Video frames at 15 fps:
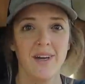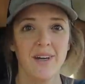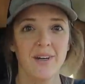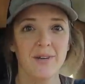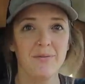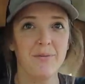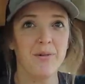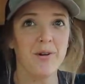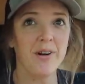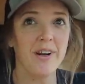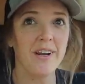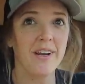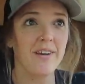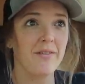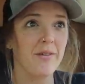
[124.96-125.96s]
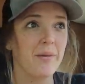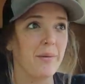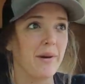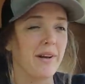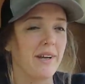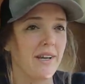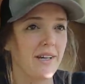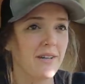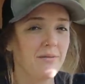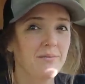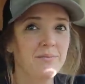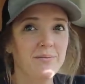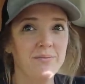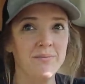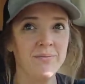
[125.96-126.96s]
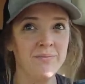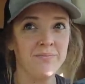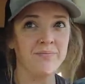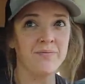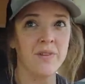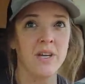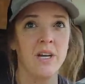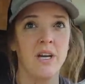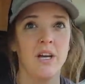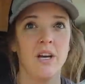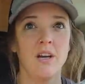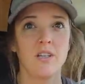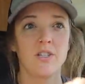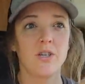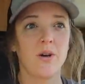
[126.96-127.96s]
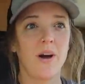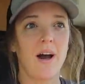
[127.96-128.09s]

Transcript: Good morning, everybody. So